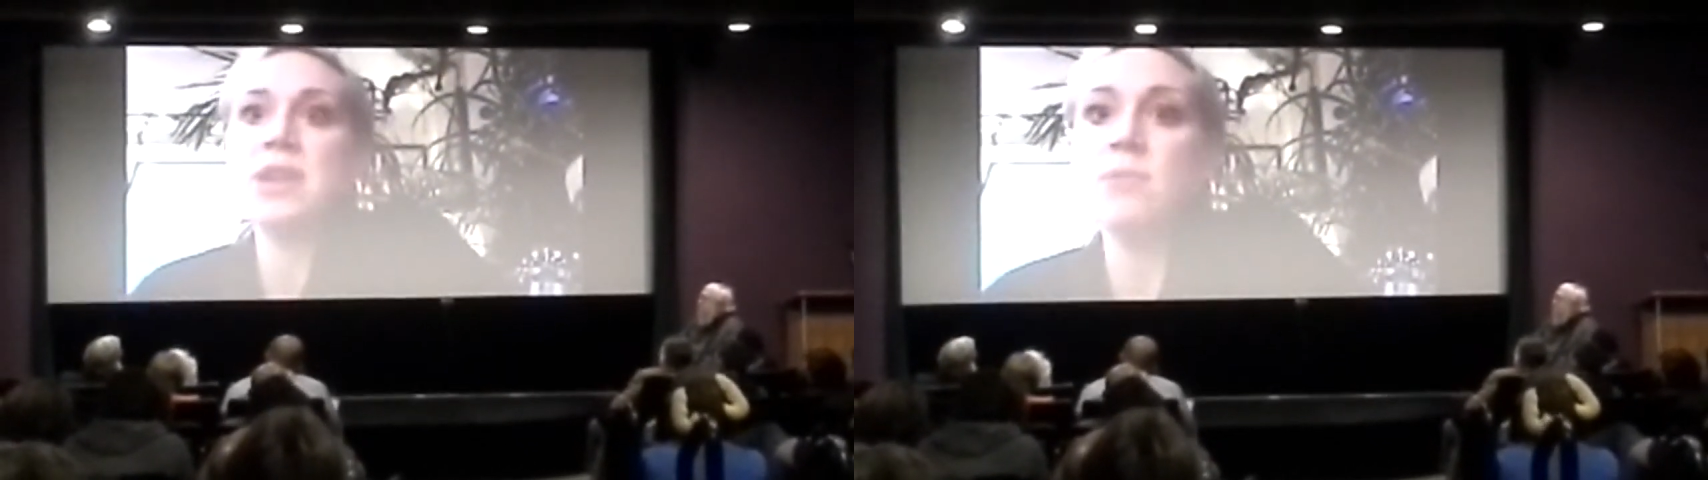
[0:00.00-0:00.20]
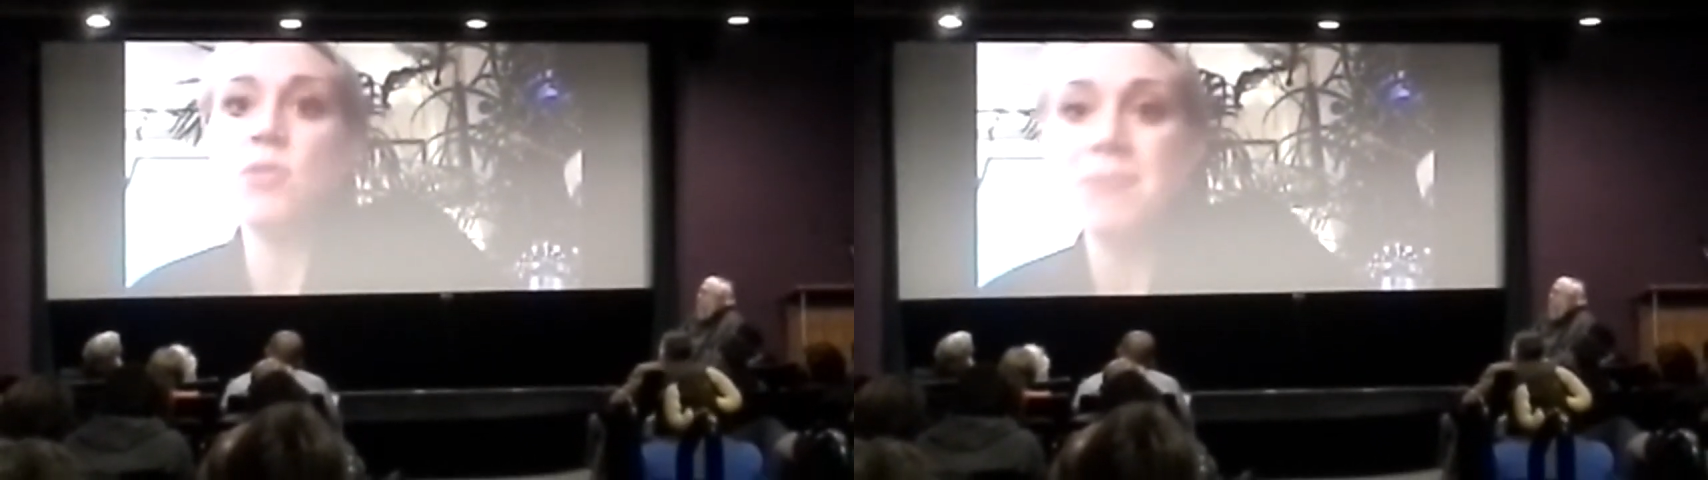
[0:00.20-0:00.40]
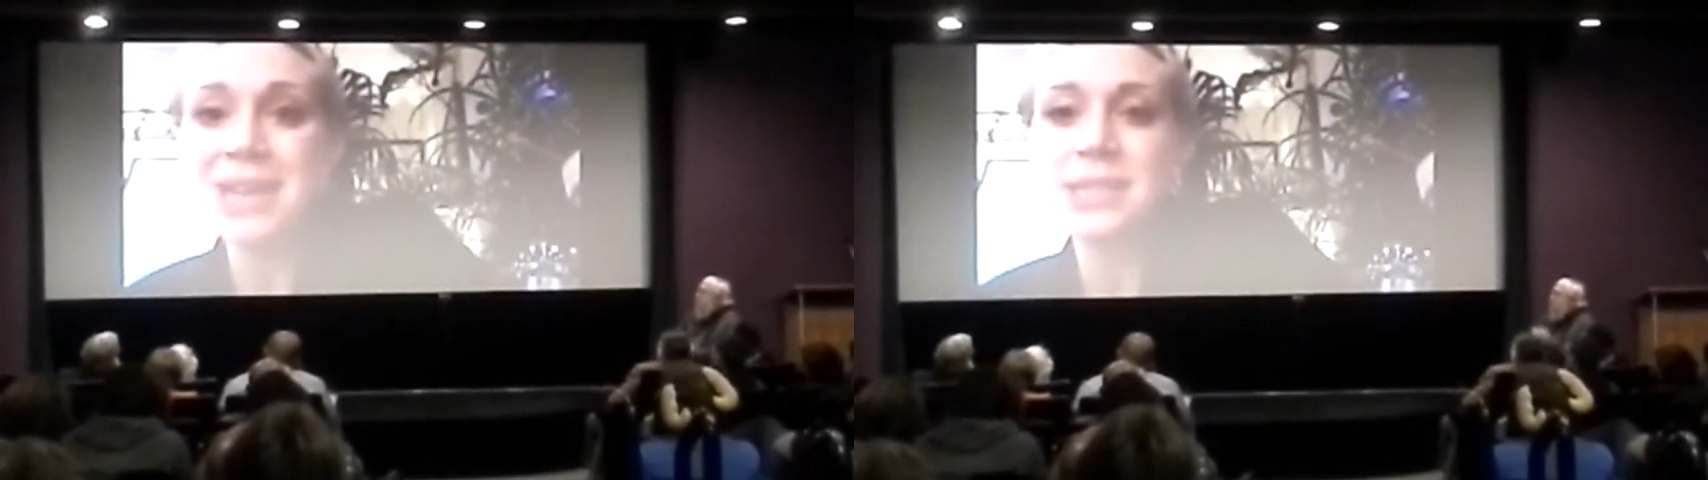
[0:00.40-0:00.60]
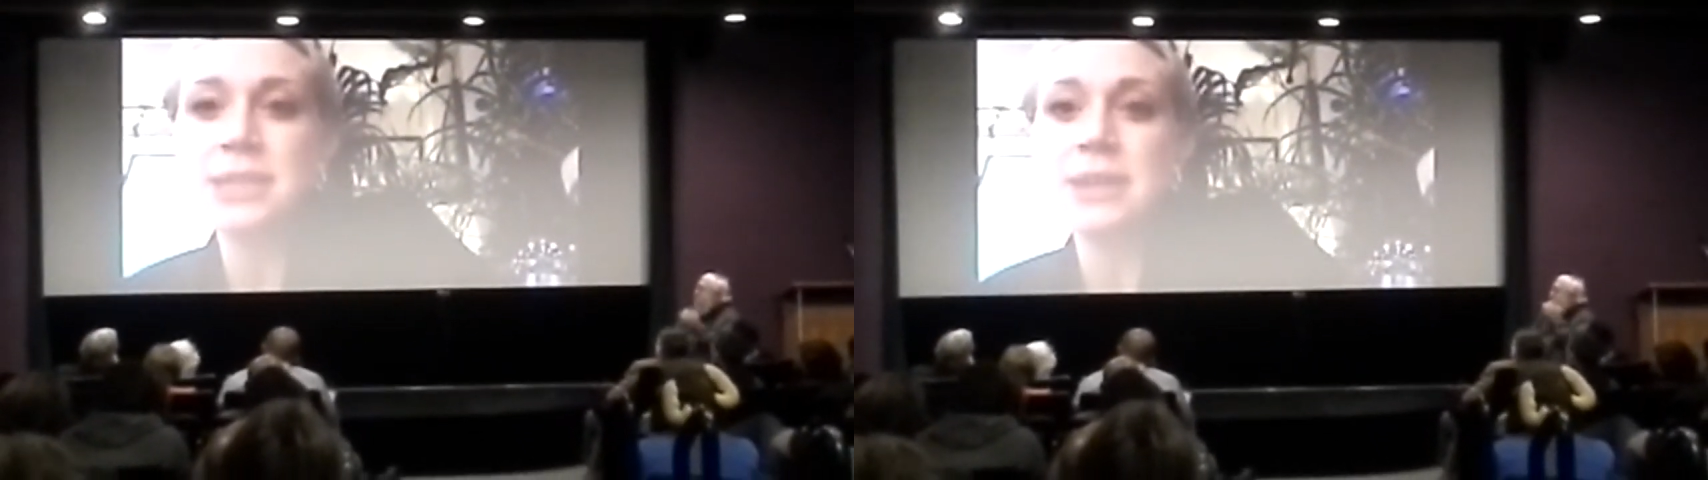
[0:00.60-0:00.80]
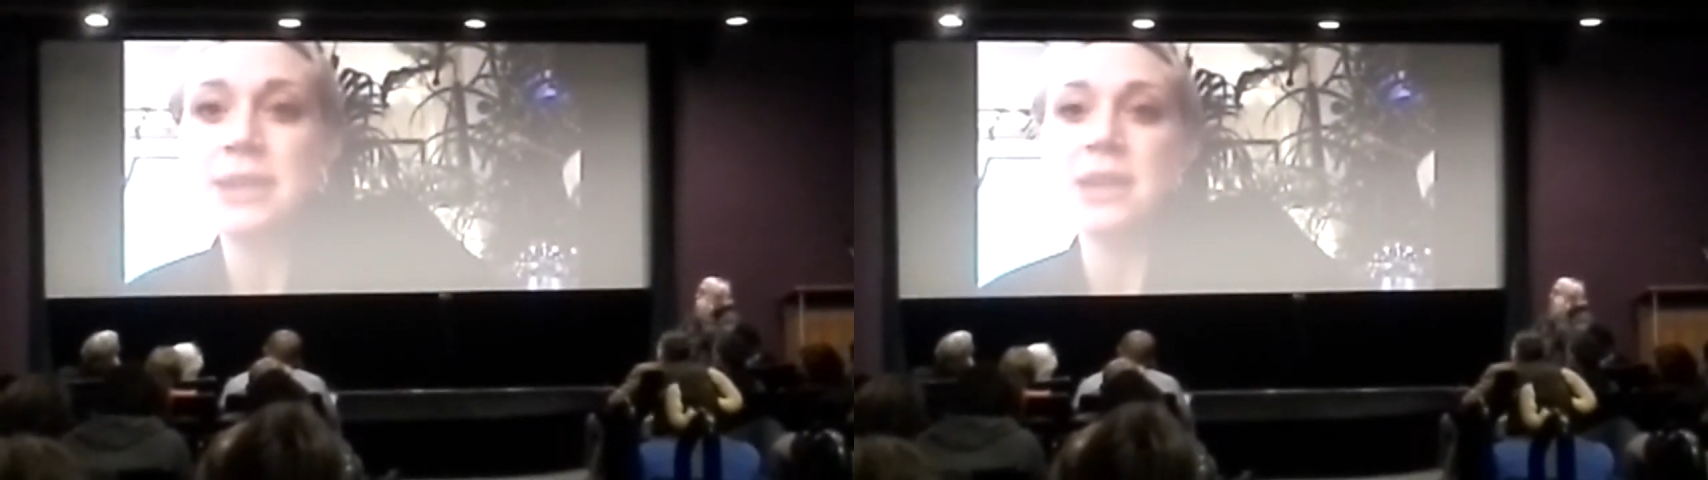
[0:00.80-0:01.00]
more
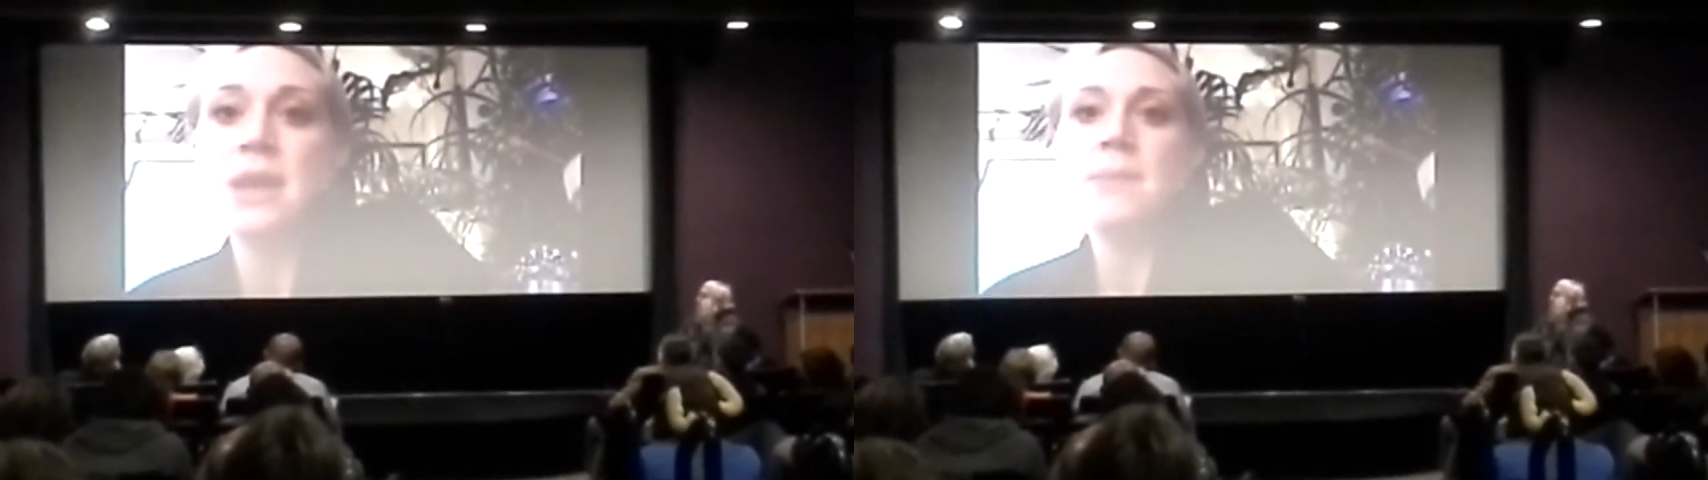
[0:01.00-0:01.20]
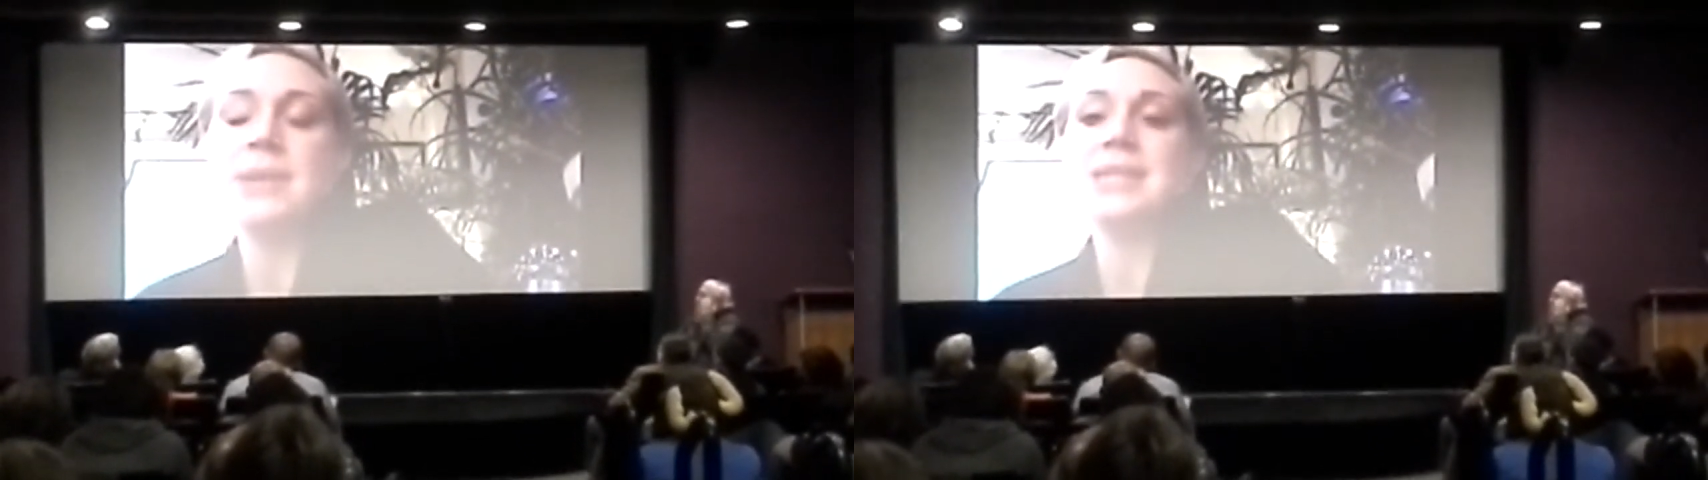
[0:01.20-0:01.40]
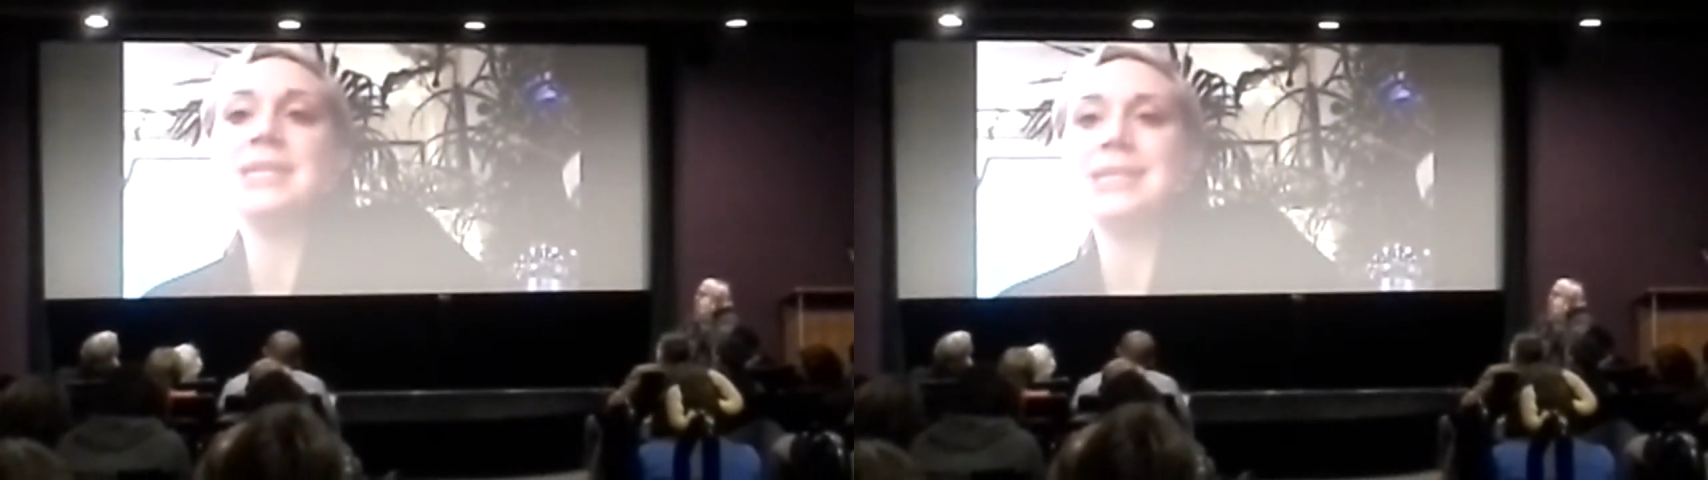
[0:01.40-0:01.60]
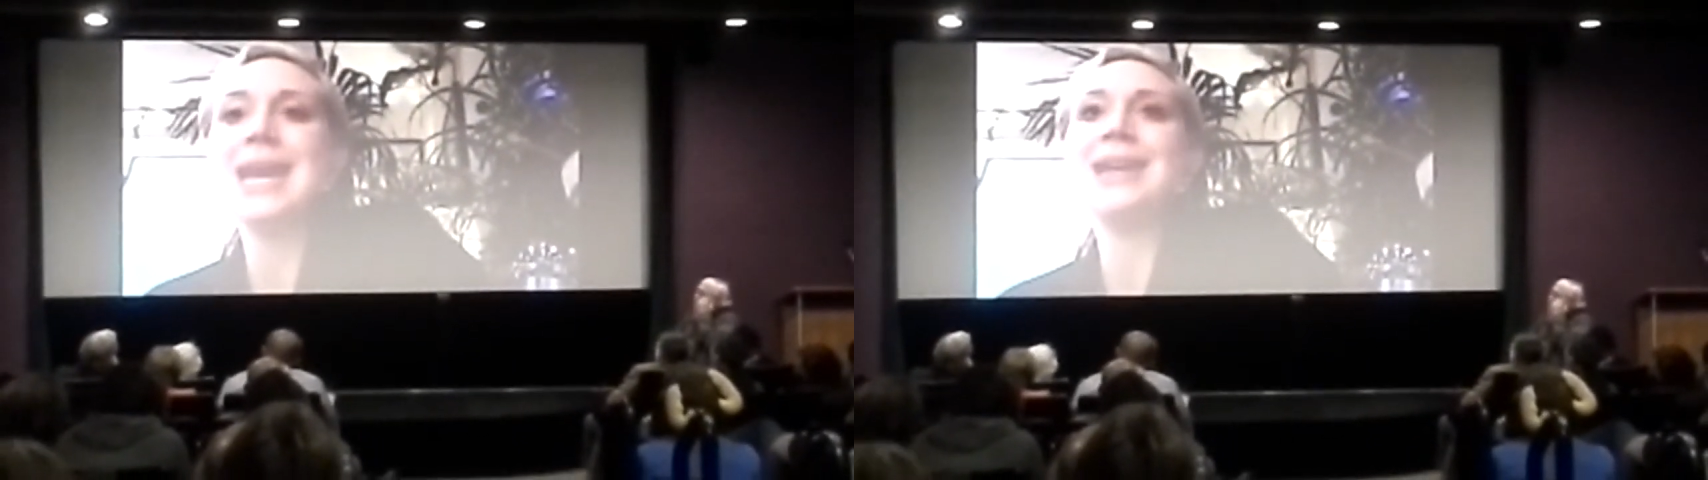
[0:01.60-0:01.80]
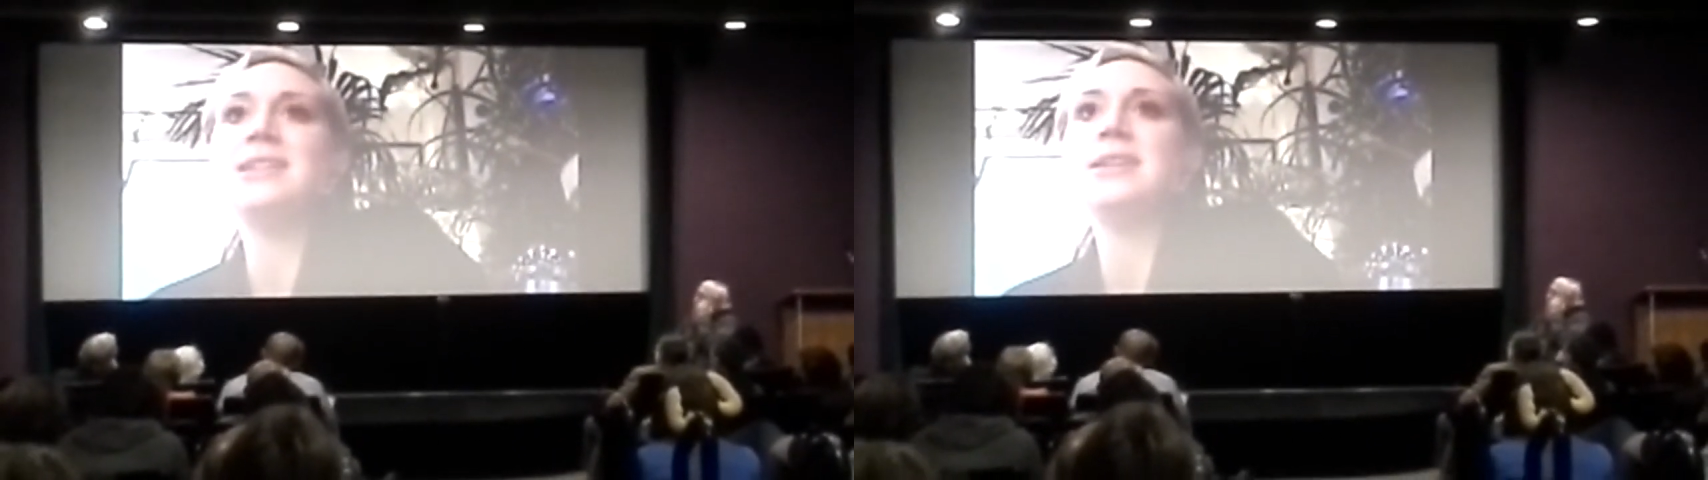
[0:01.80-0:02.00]
masculine, but
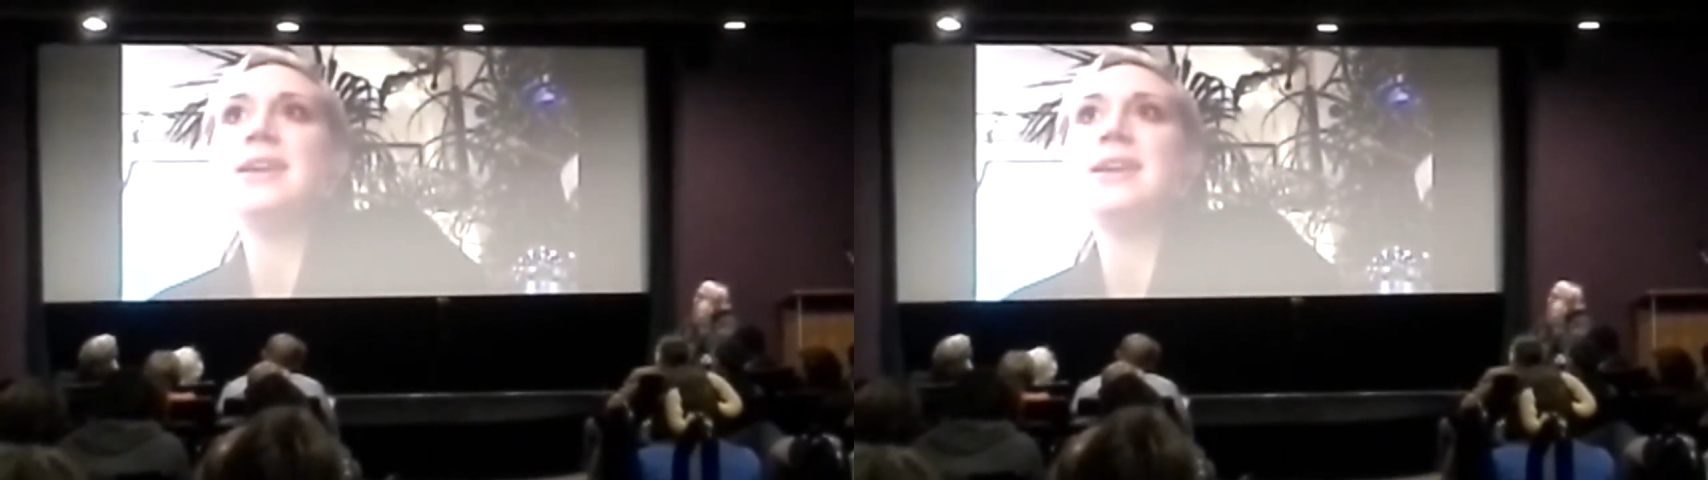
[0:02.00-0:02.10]
instead